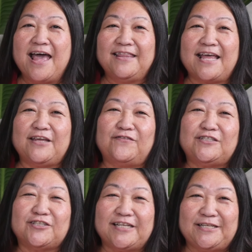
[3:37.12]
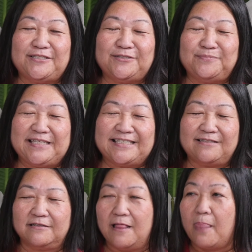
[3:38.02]
Thank you for joining me.
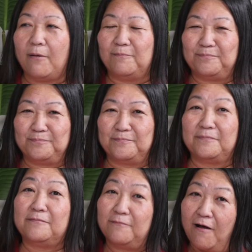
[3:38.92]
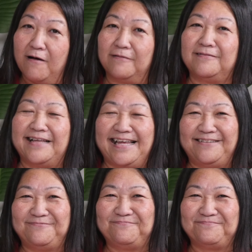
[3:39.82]
Wrong. Okay.
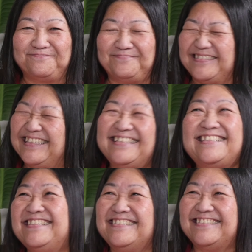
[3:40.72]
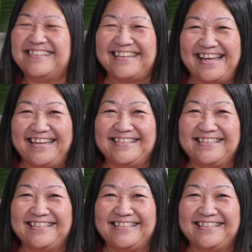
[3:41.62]
Oh, okay.